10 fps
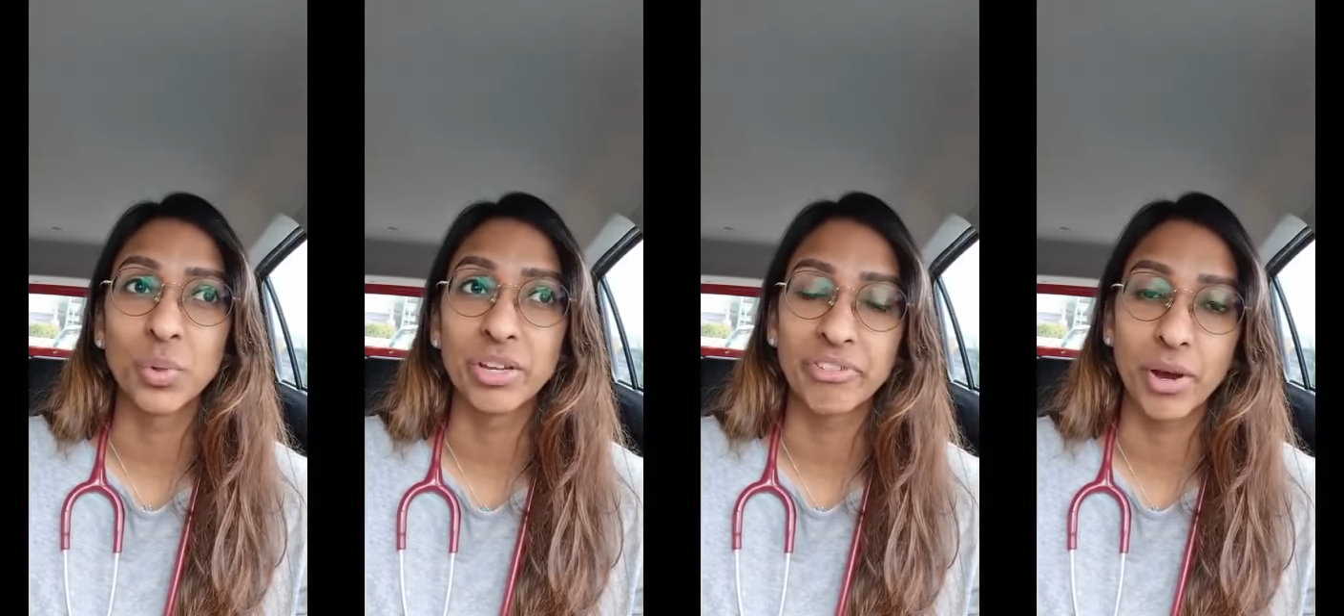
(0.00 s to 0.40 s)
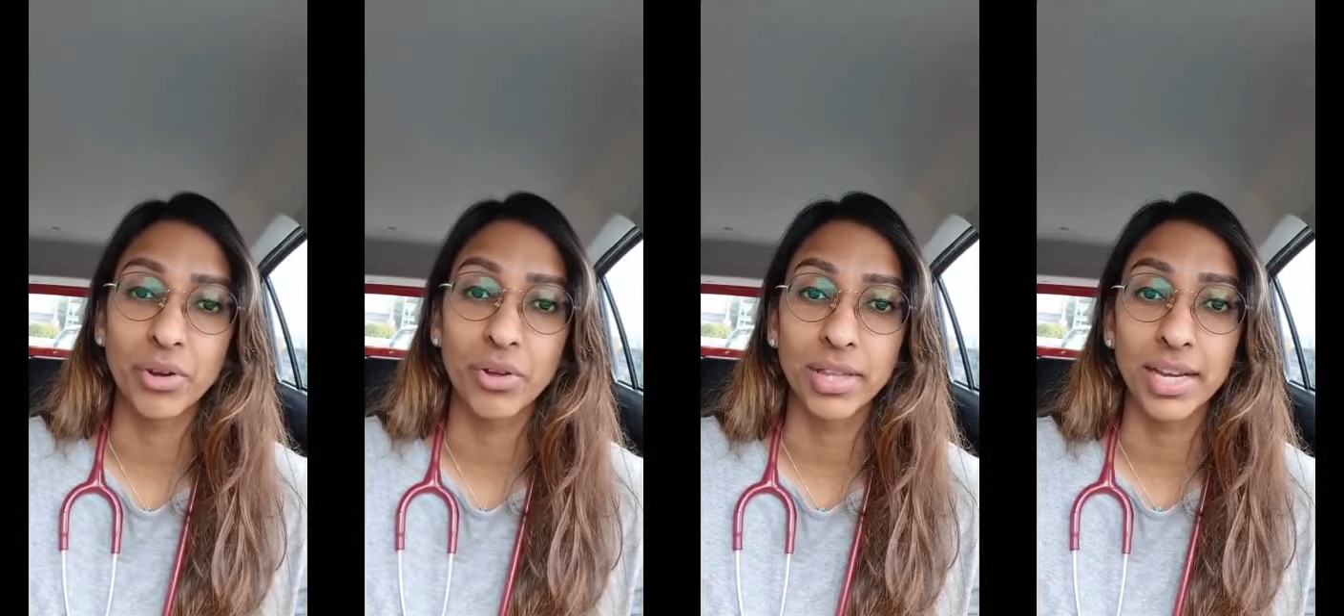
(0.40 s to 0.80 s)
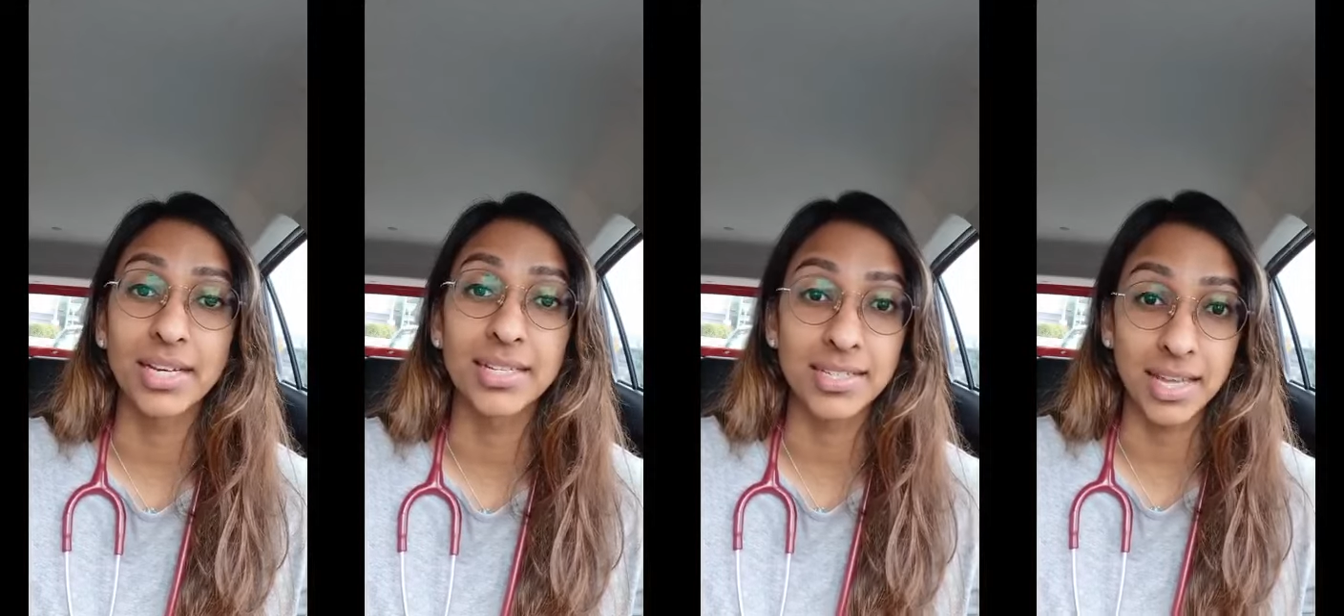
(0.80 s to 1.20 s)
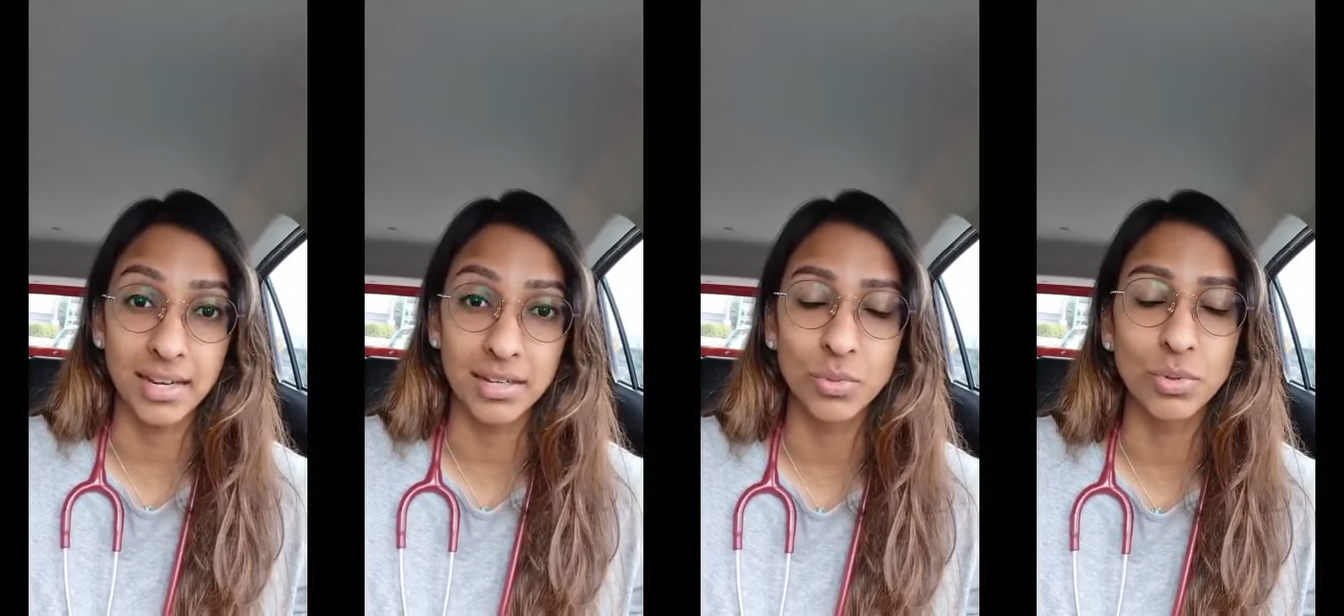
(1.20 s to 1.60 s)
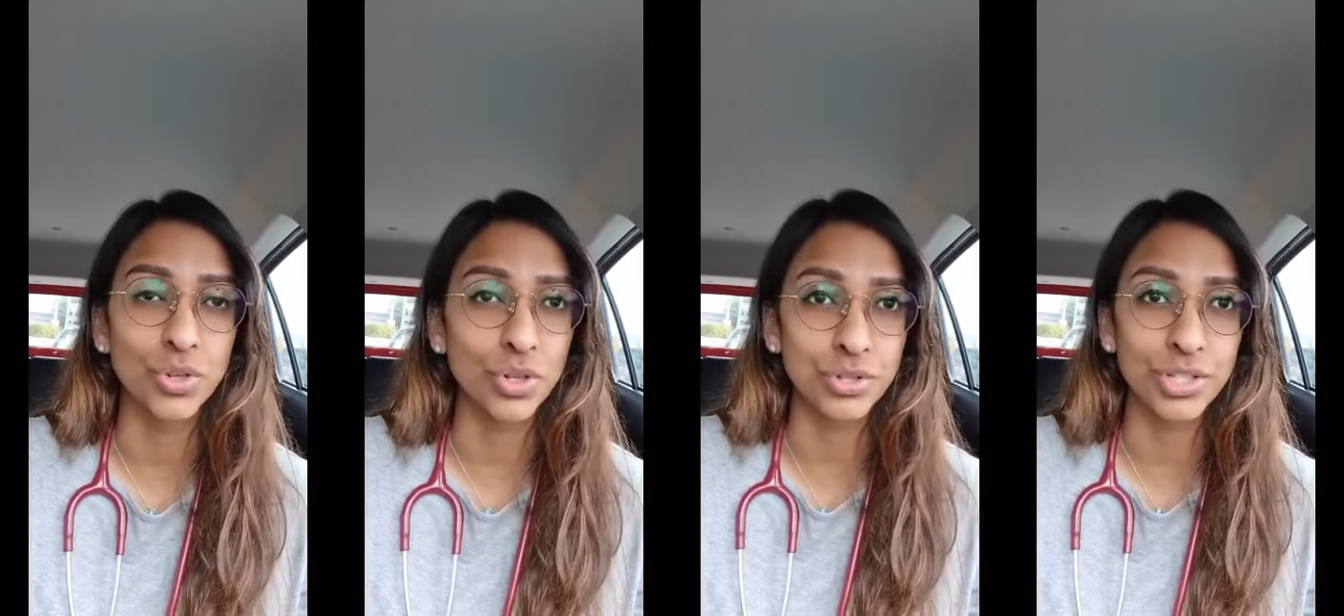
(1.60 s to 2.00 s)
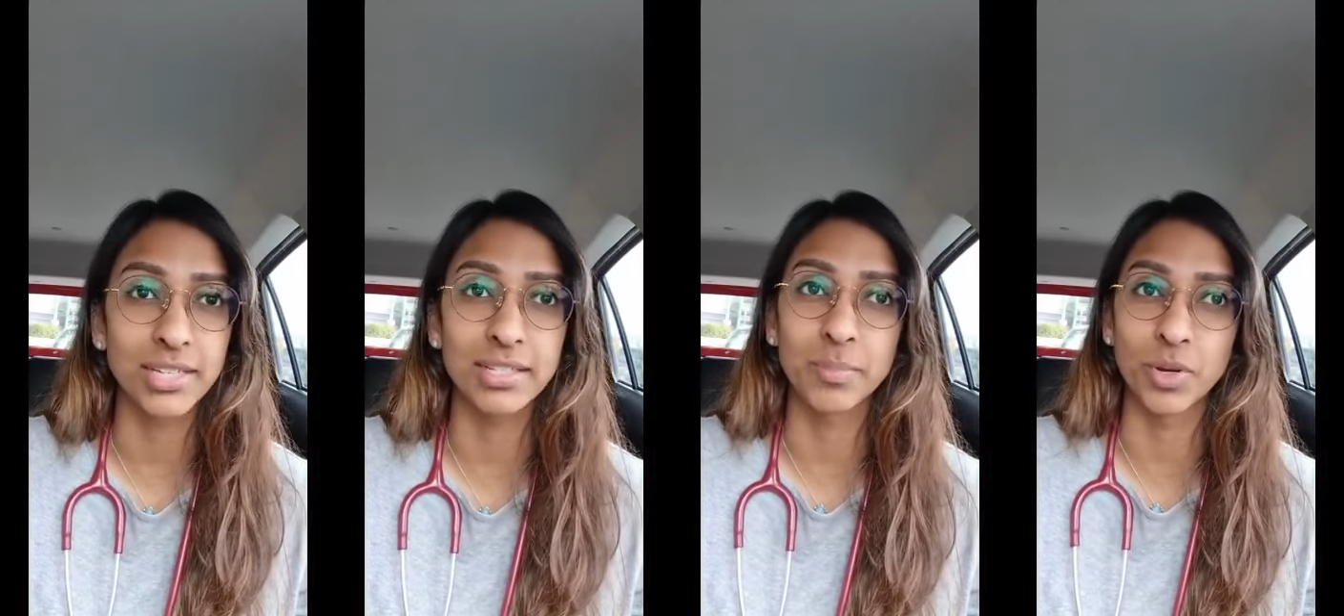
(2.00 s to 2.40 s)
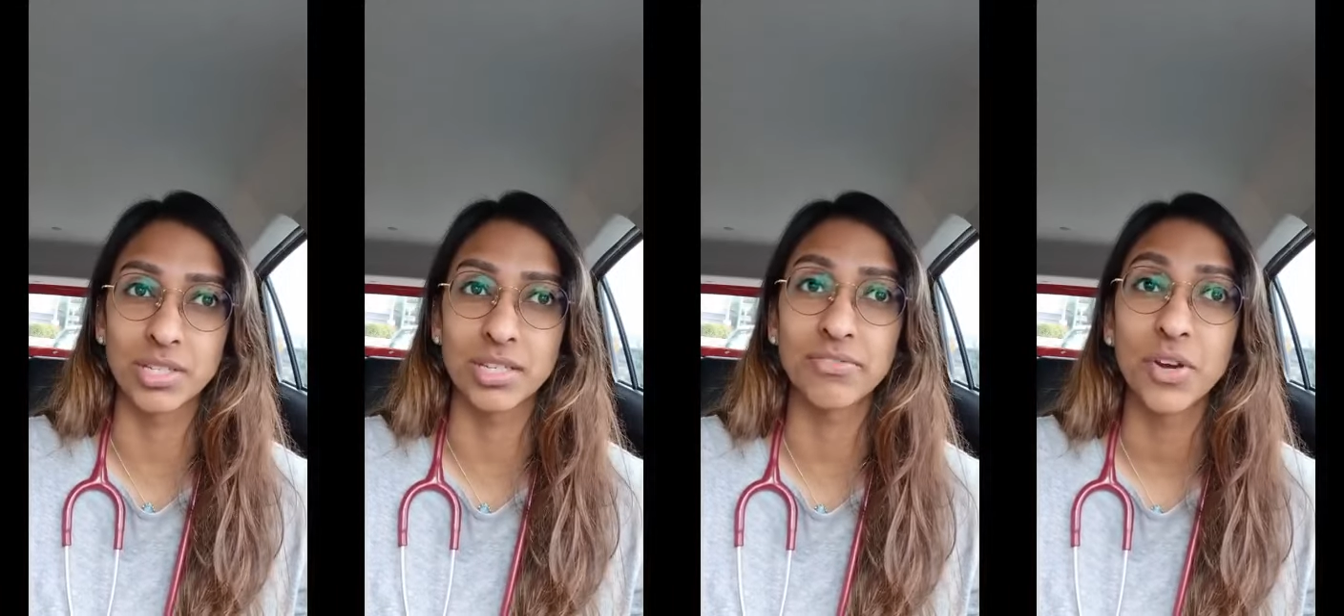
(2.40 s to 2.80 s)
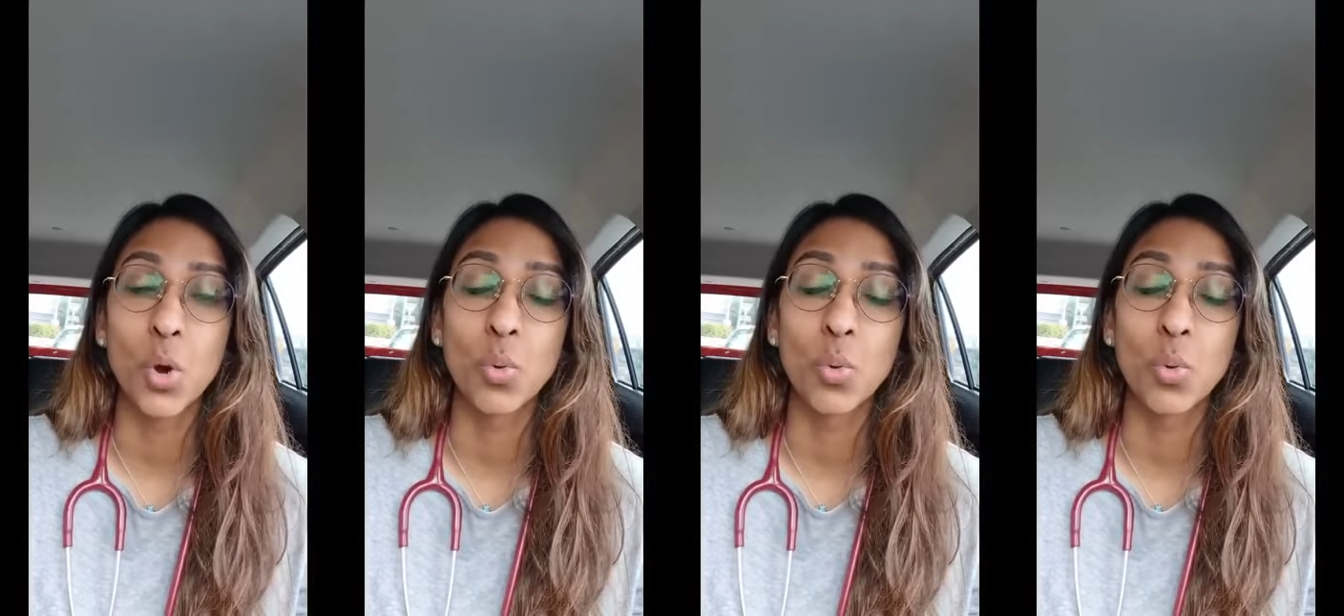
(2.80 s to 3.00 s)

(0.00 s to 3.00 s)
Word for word: we found out that her son, who was also tested positive,